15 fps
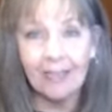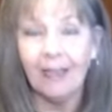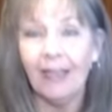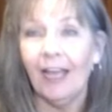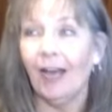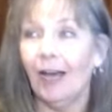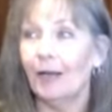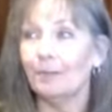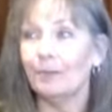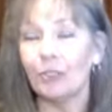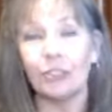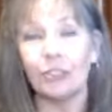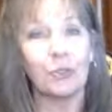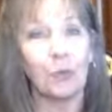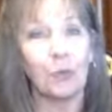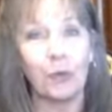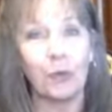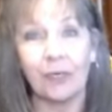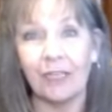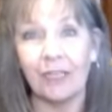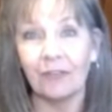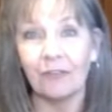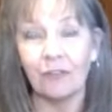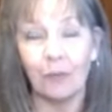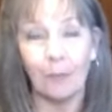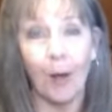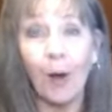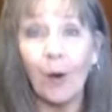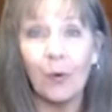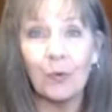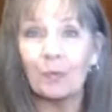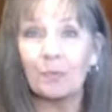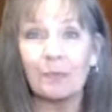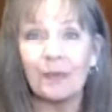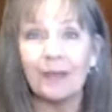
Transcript: I'm still working from home,